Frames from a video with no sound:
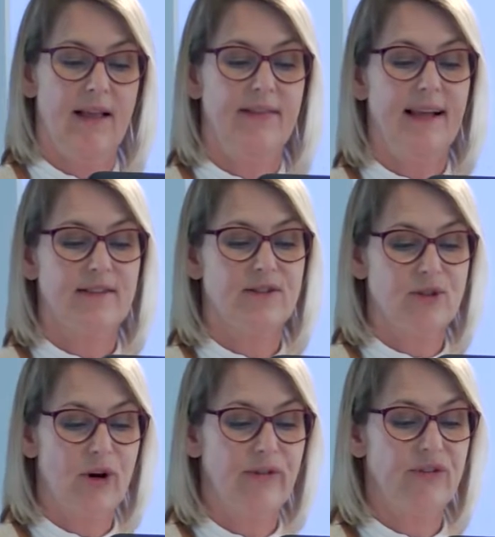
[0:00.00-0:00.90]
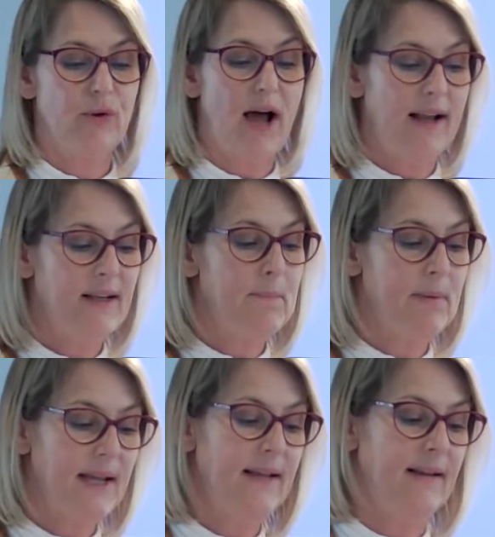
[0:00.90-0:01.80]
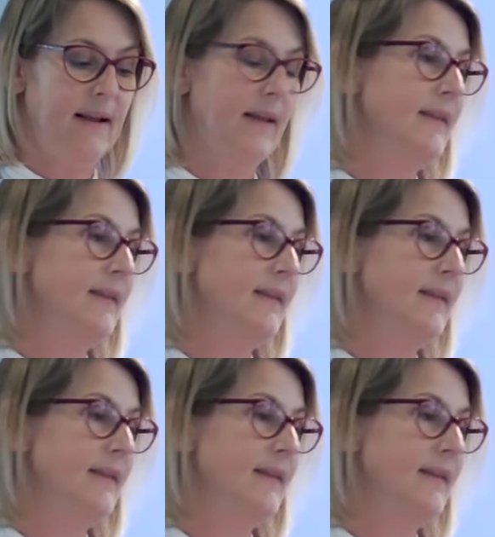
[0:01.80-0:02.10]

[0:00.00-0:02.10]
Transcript: that serves to underpin